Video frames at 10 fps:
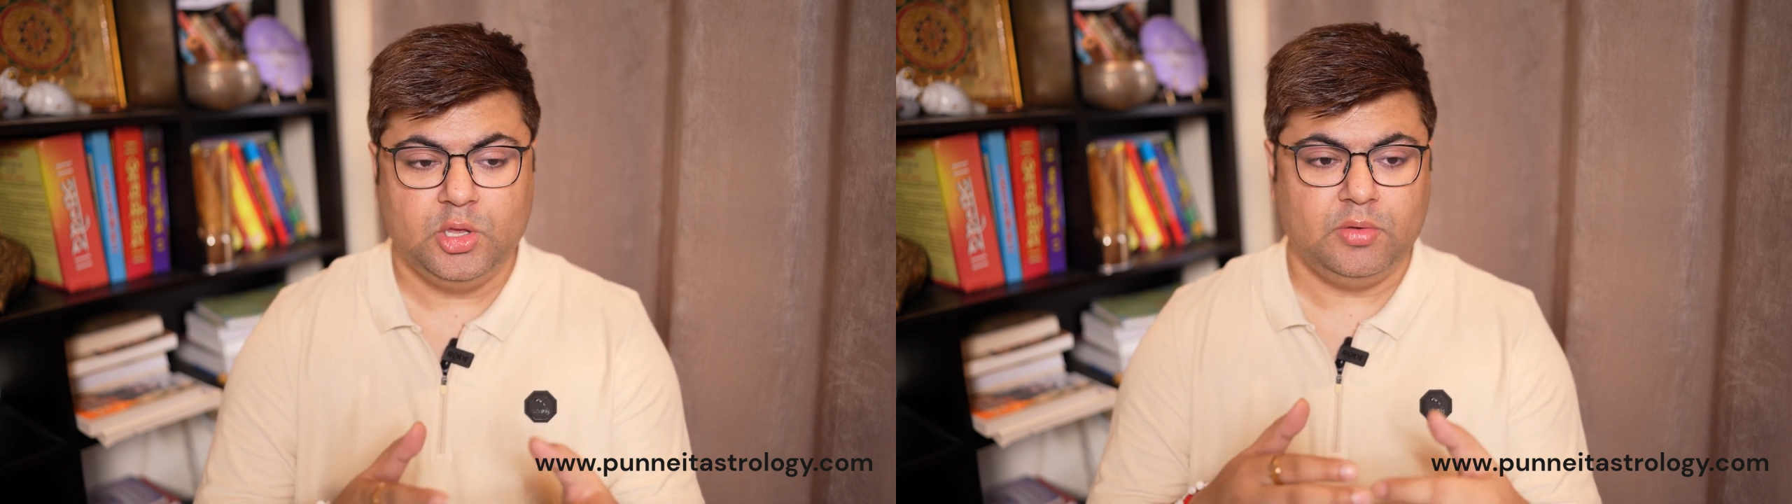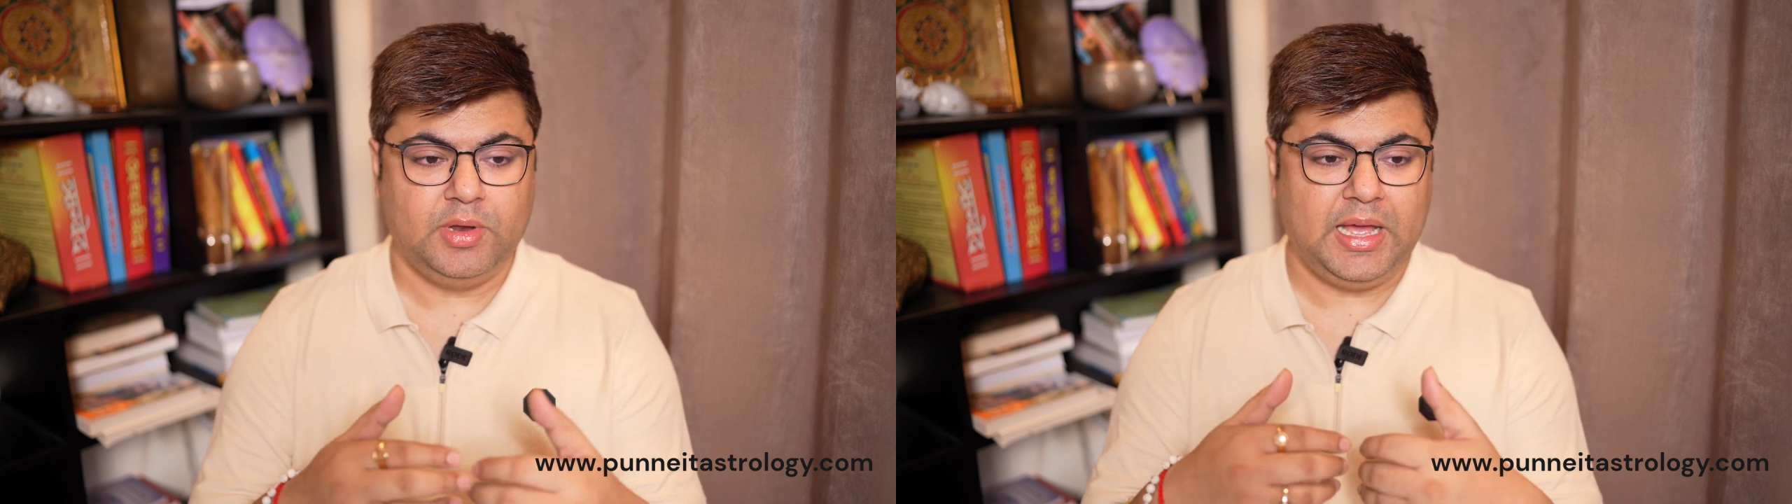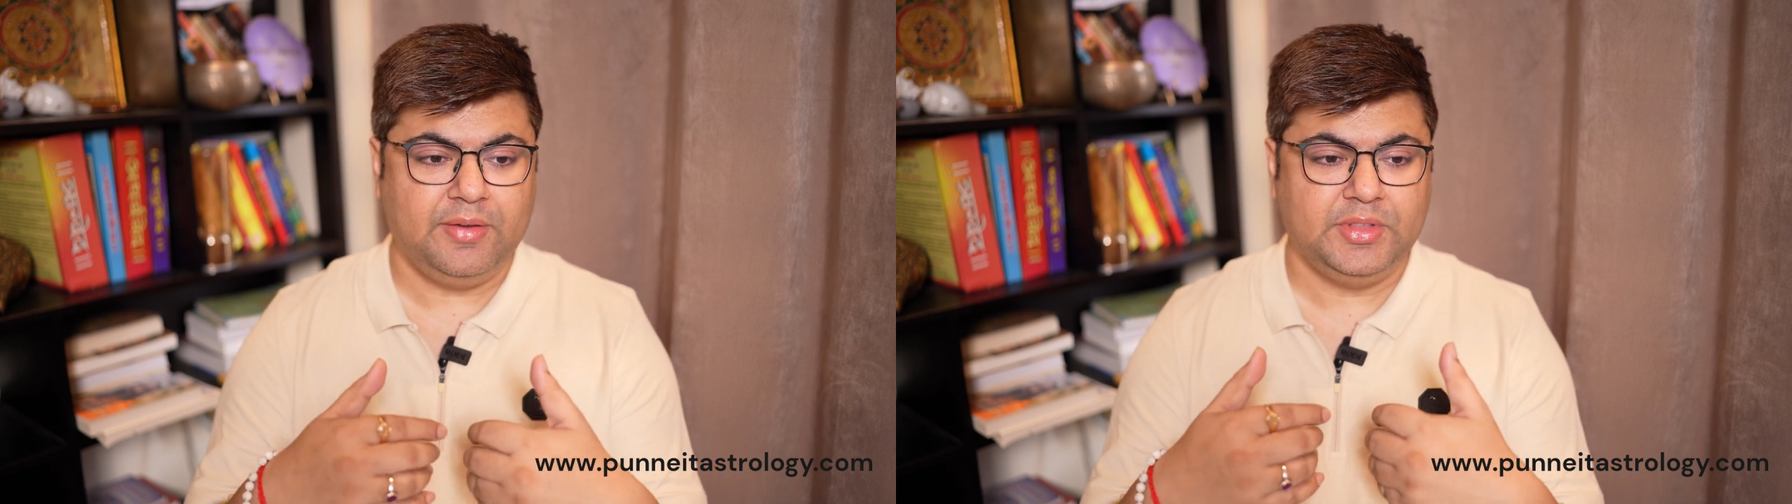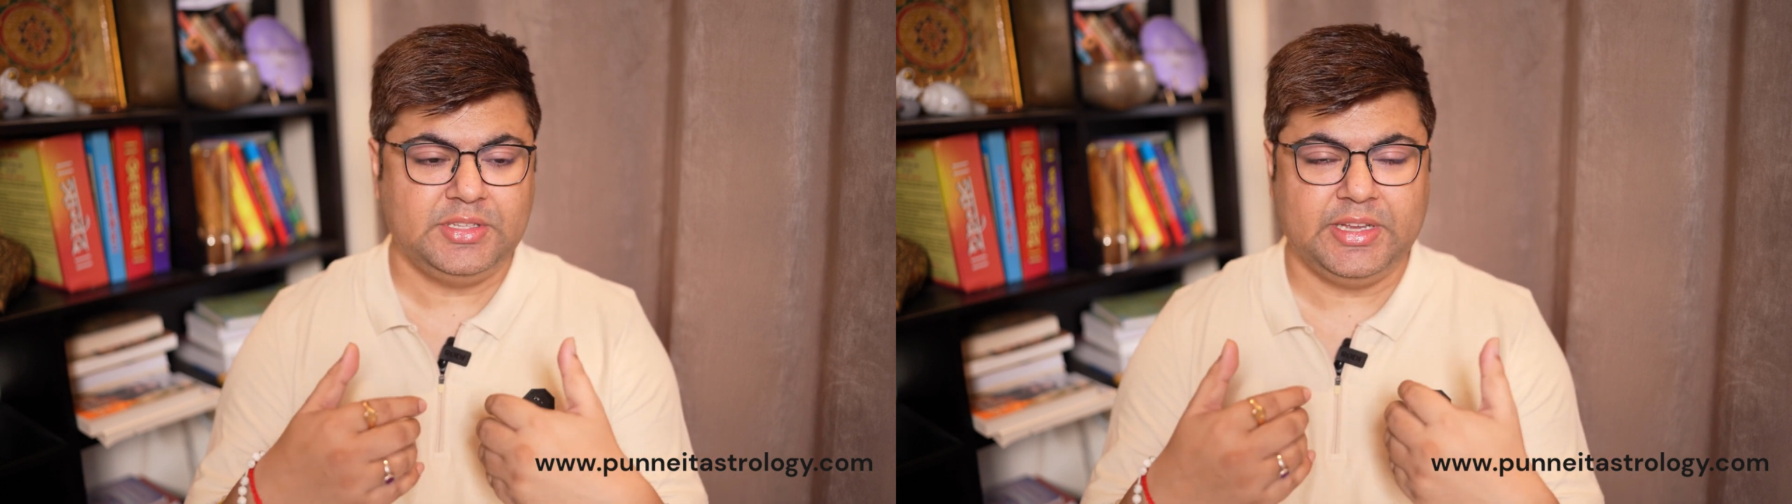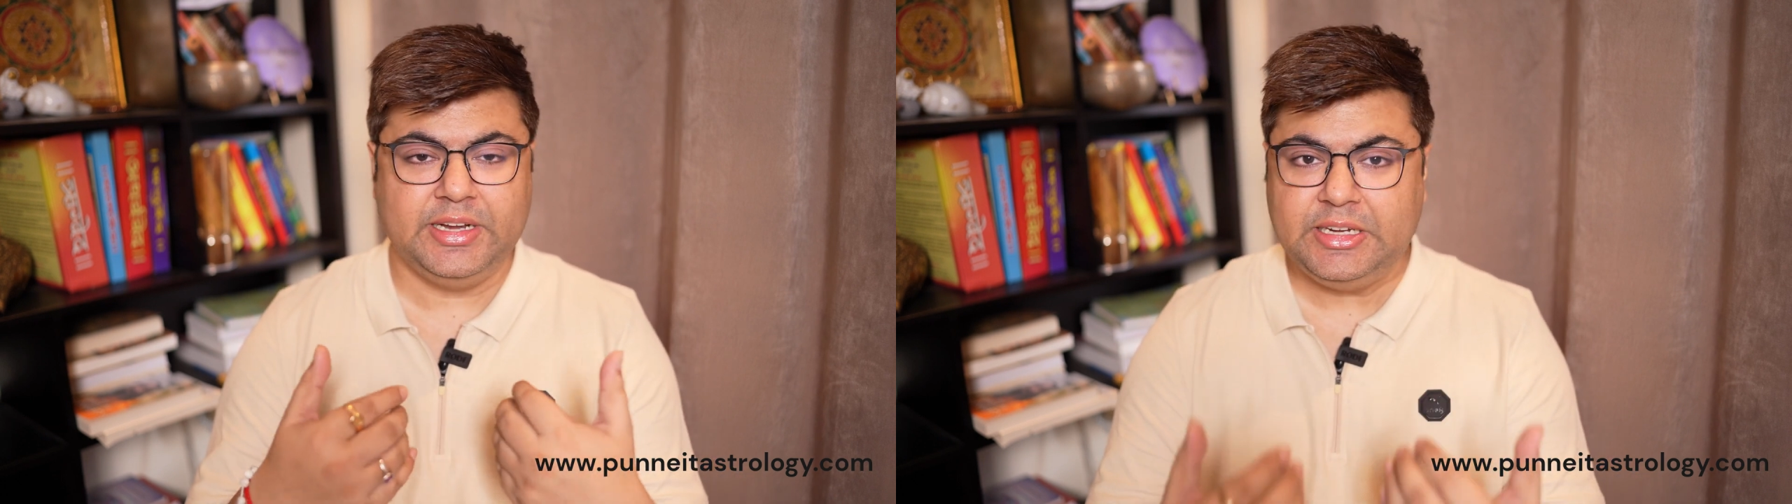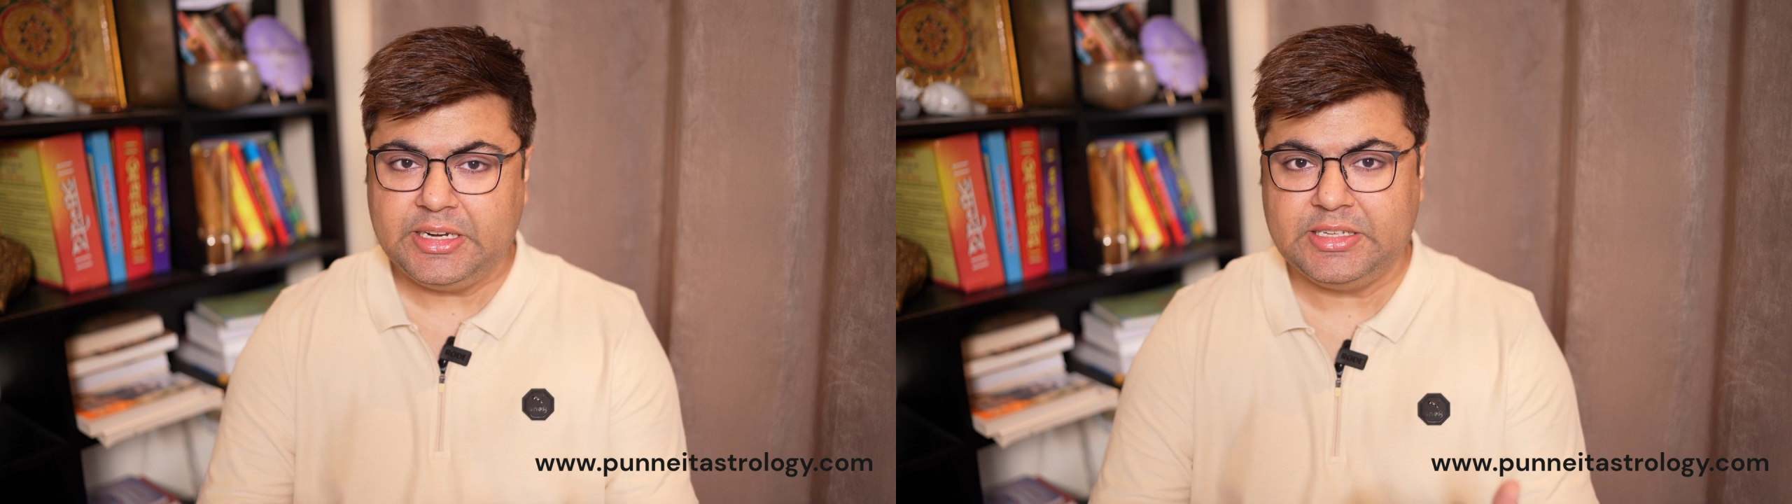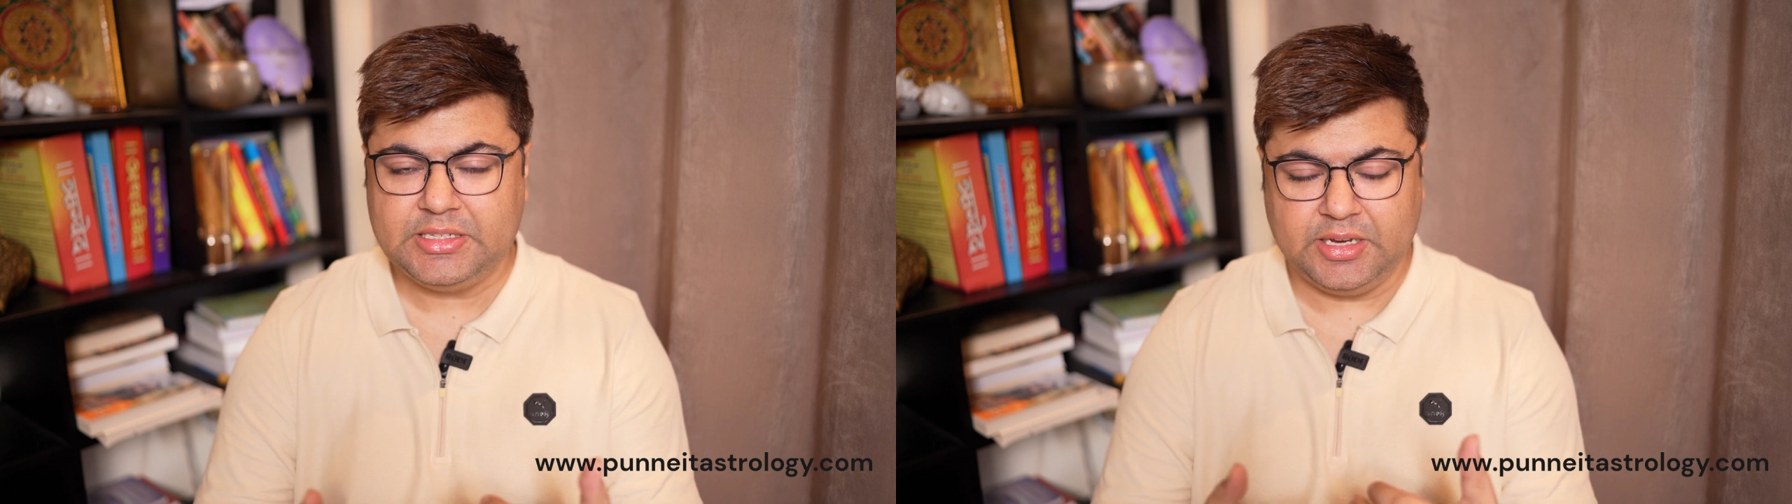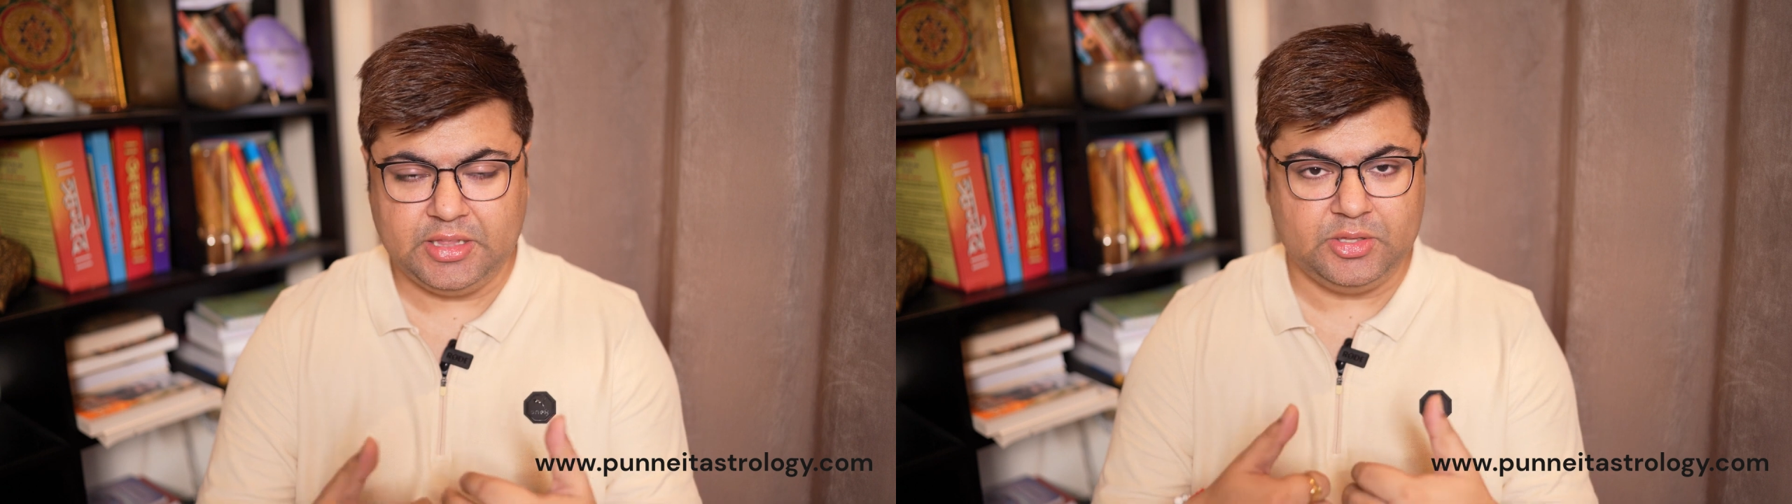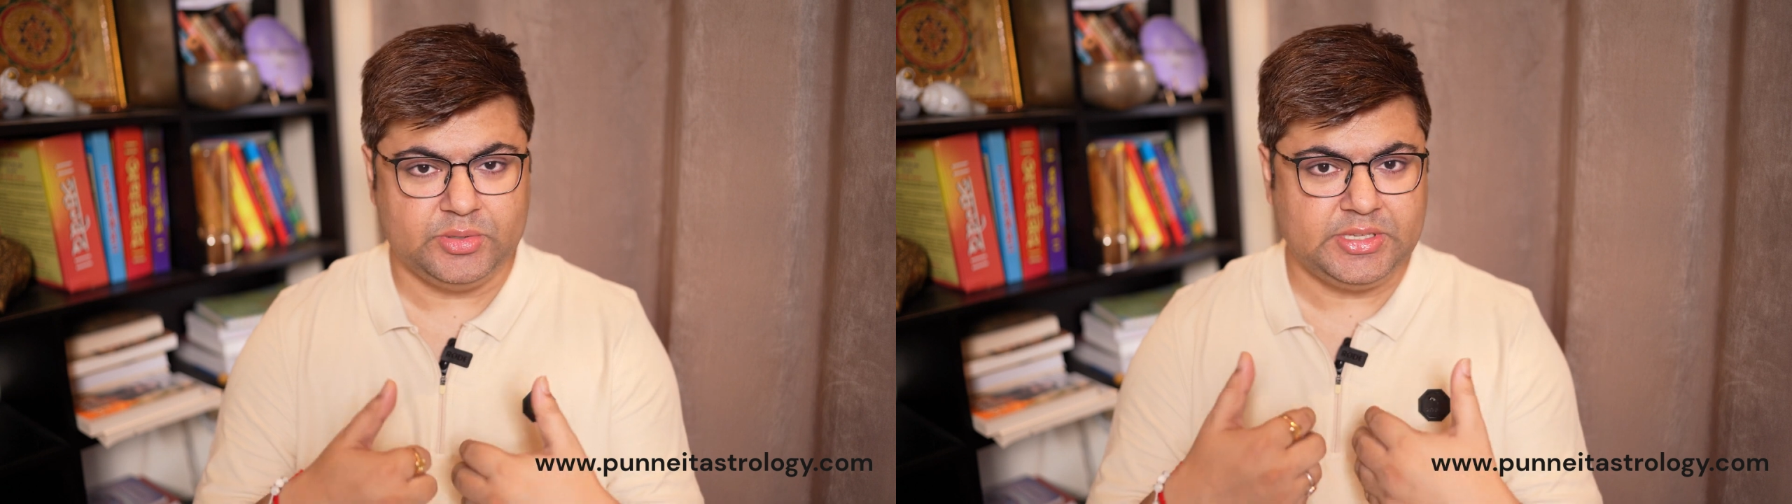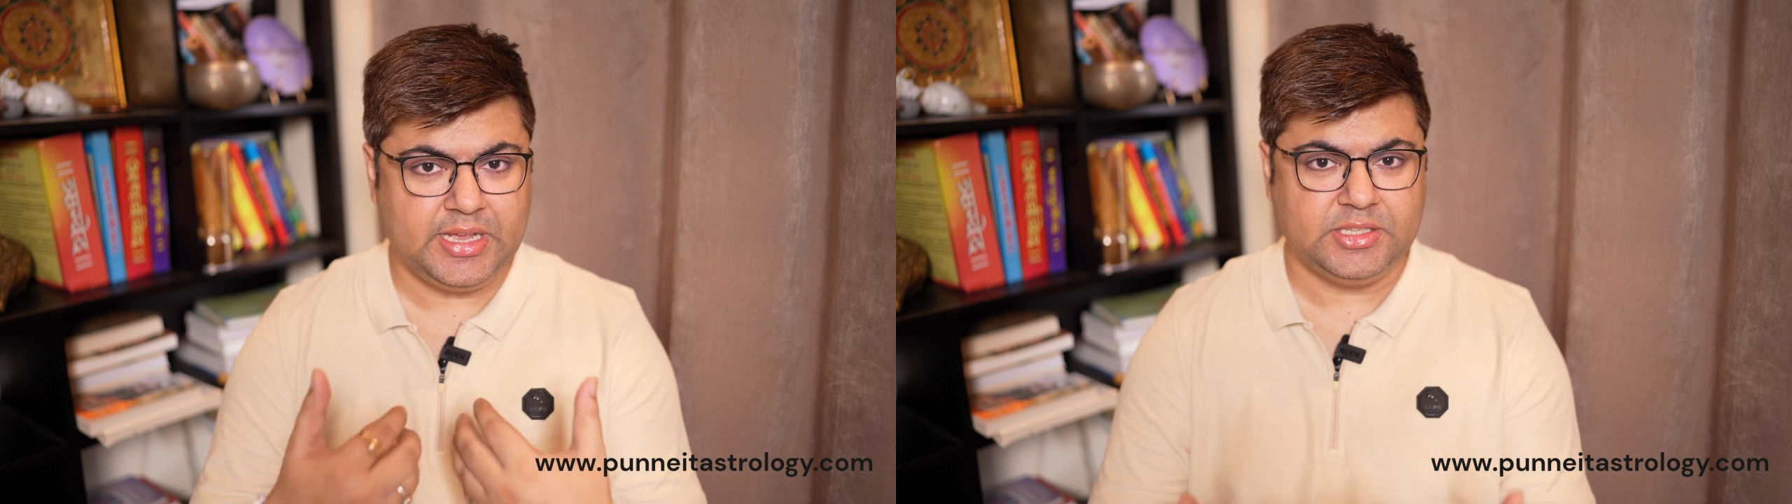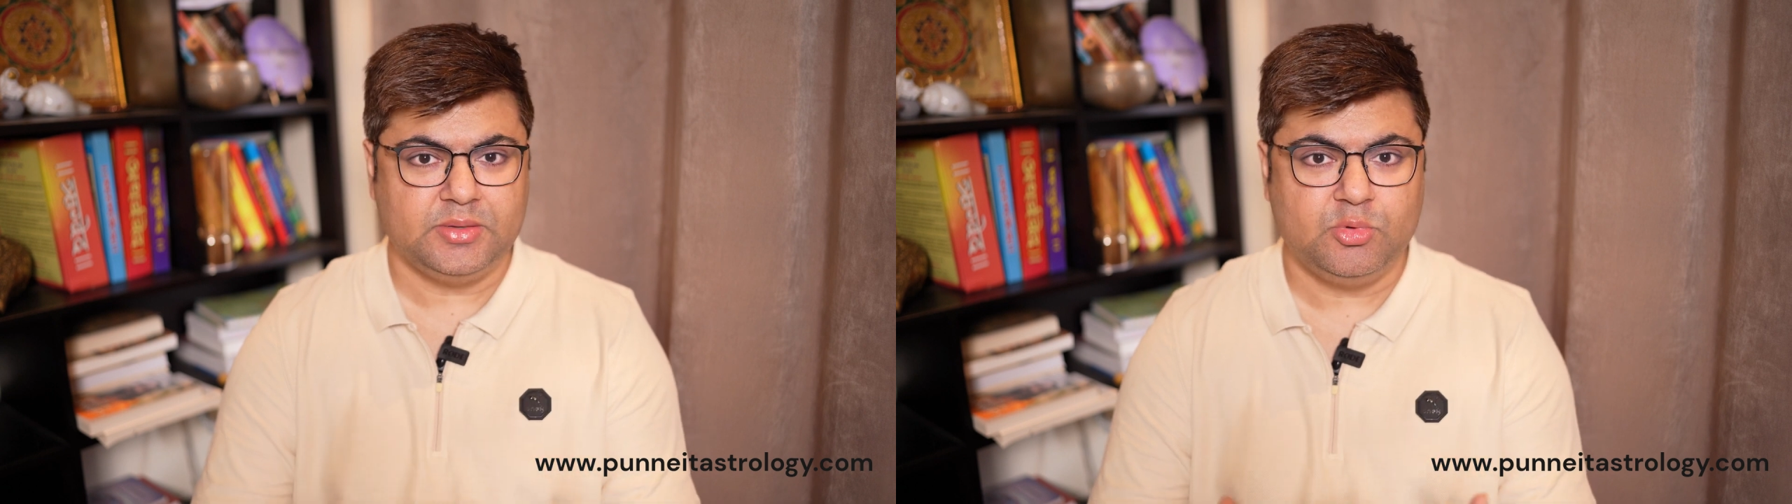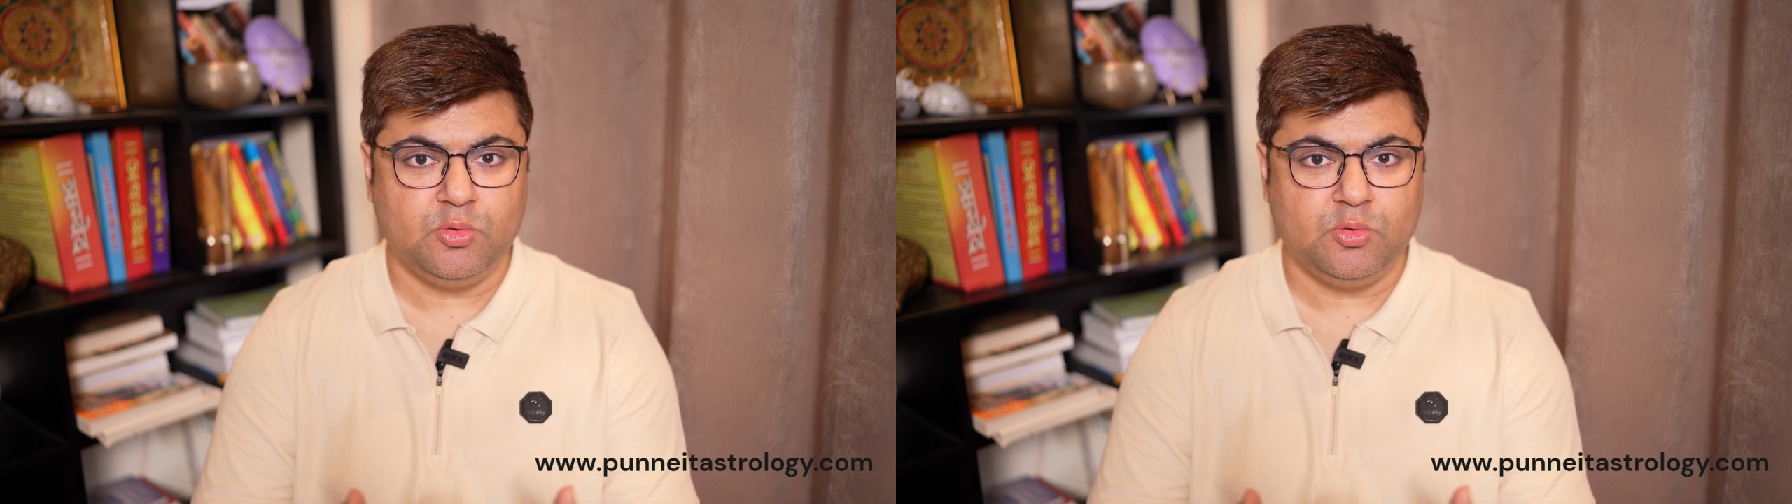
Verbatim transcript: You will have this interest and enthusiasm